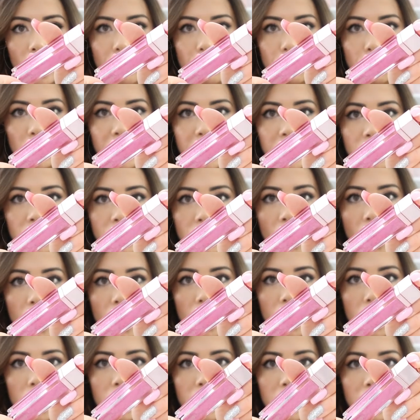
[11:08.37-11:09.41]
Jeffree
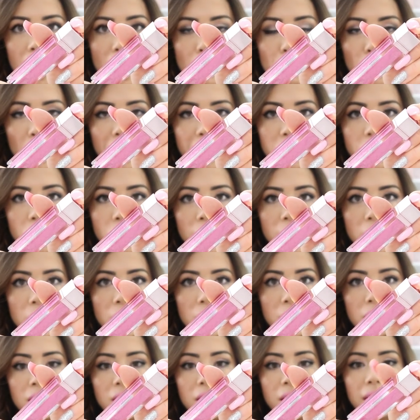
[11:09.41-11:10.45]
Star
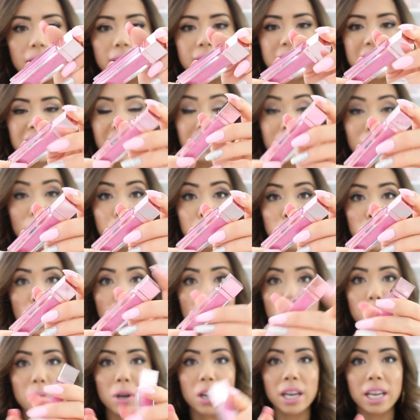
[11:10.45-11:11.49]
collaboration. And it's the lip
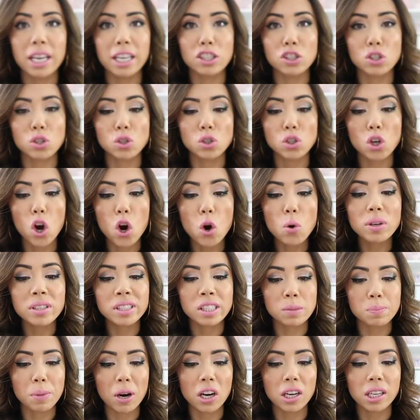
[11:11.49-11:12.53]
topper. And it's so
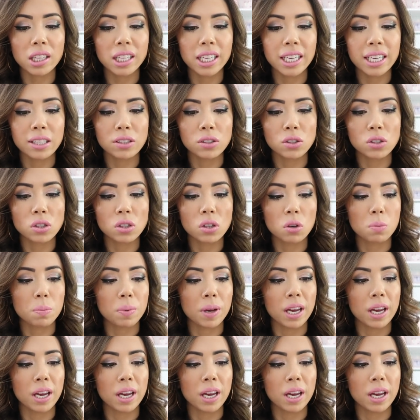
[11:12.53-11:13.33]
sparkly and so